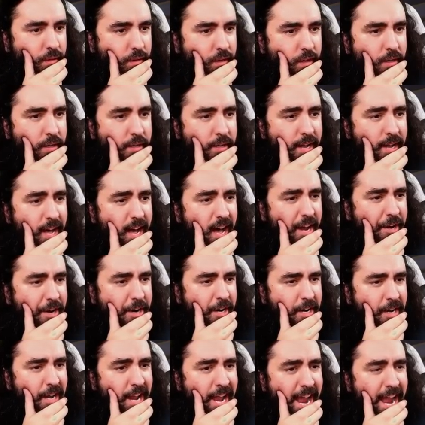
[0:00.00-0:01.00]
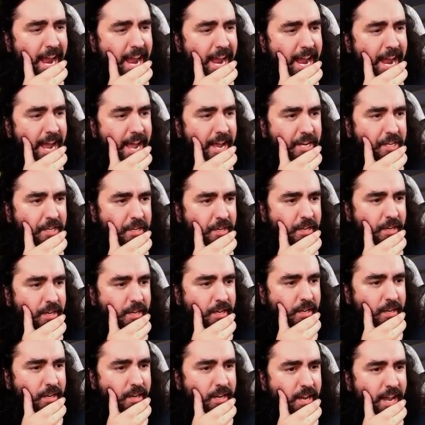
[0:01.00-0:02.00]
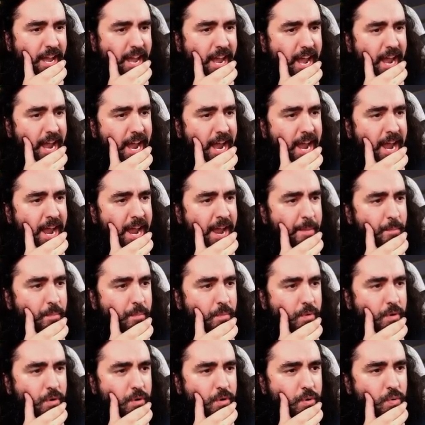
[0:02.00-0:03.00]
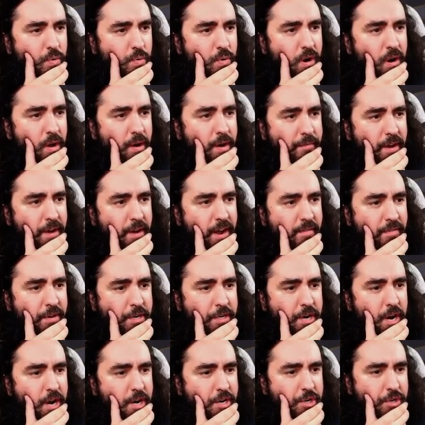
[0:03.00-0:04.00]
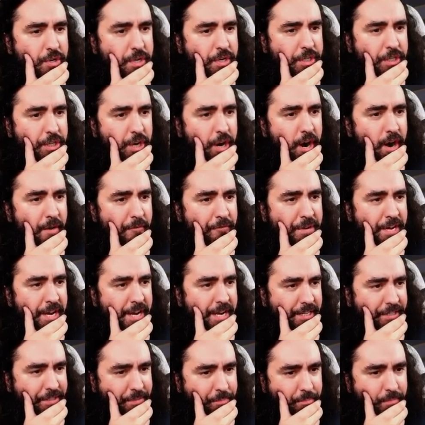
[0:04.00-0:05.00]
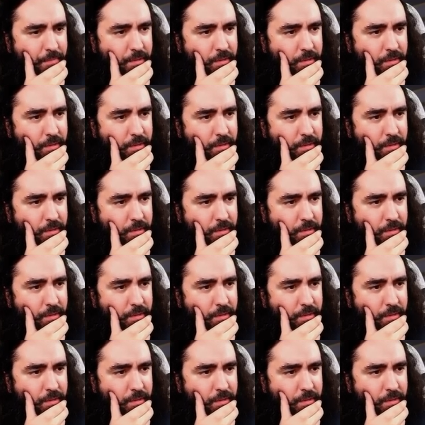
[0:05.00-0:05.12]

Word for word: Another land? Game! What have I ever done to deserve this?